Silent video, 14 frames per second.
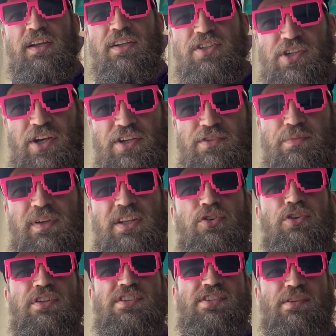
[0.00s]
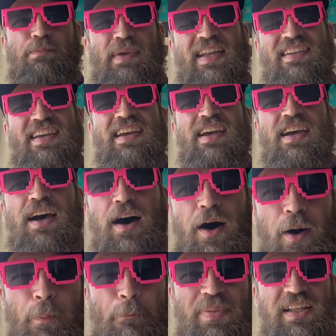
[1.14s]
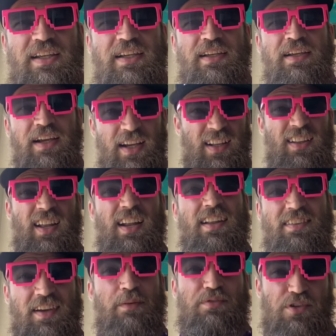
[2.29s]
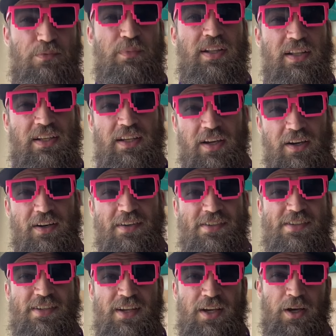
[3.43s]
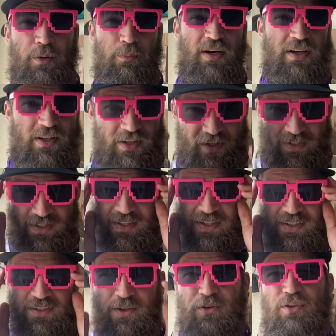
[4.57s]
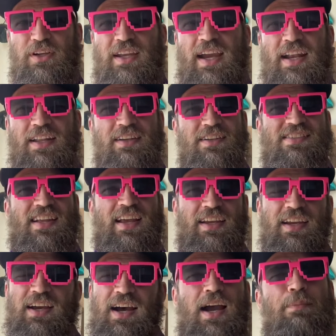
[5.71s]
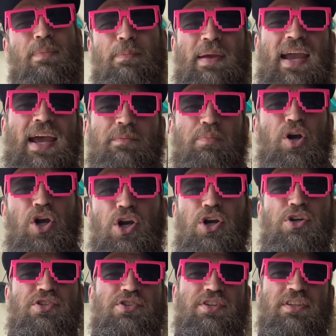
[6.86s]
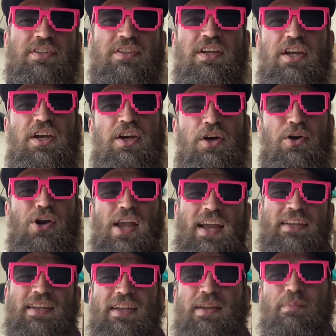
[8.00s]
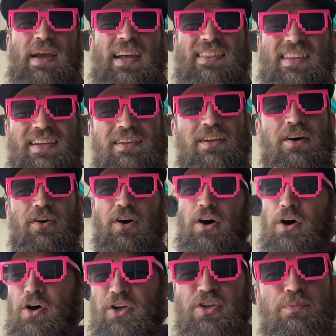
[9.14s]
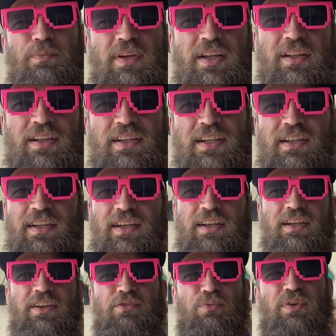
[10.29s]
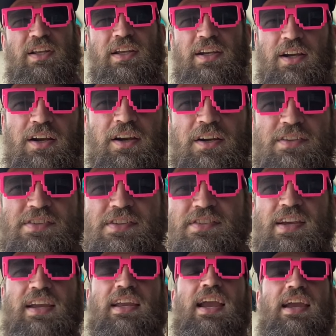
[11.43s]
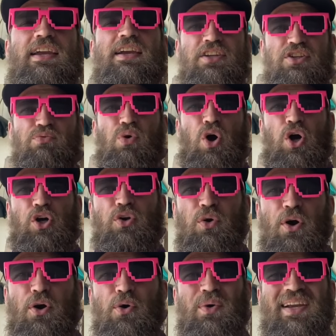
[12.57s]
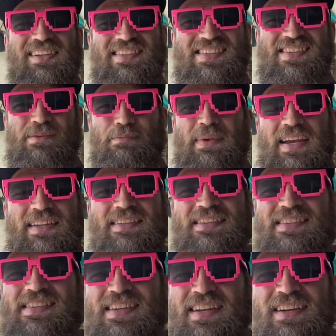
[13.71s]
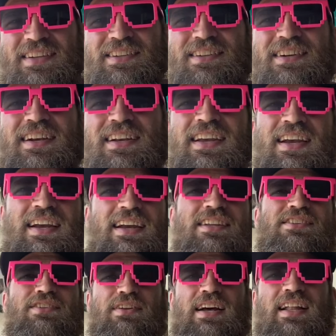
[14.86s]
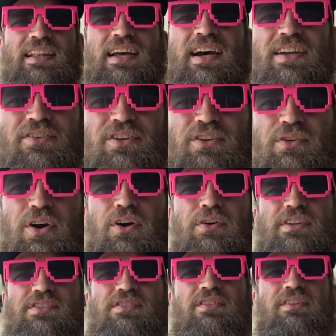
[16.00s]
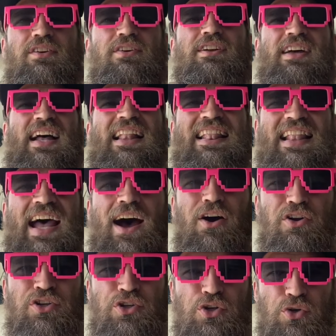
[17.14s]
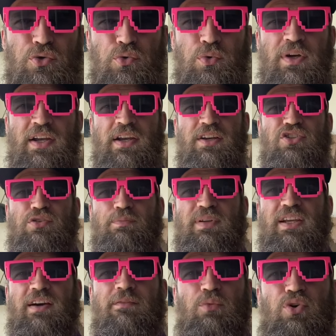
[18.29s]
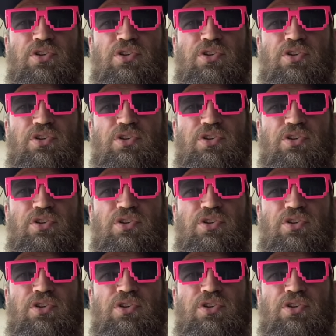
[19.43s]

judgment. You can submit humbly, and a lot of times humility hurts. But again, don't look at it as like, I'm a bad person or I did a bad thing. No, all humility is when it hurts, is like, hey, you are growing, submit and sit under it. It's going to allow you to grow and it's going to allow you to be a more